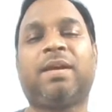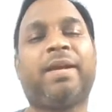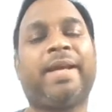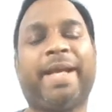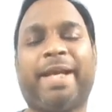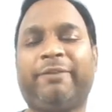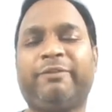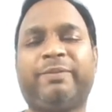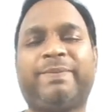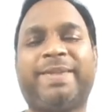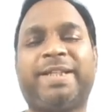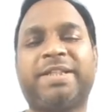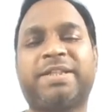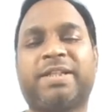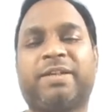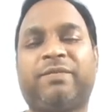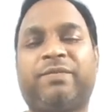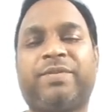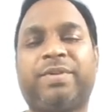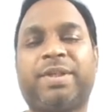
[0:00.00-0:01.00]
Everybody is
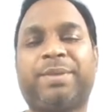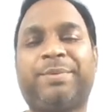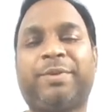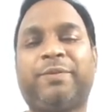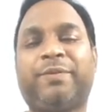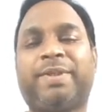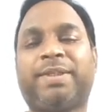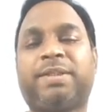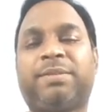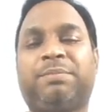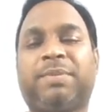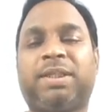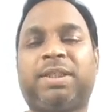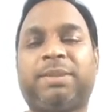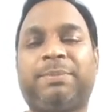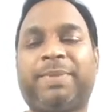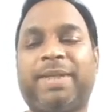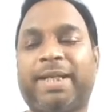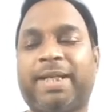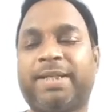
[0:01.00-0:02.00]
comfortable with
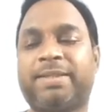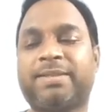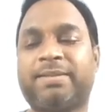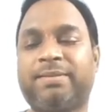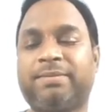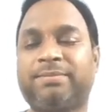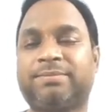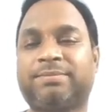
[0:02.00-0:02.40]
multiplication?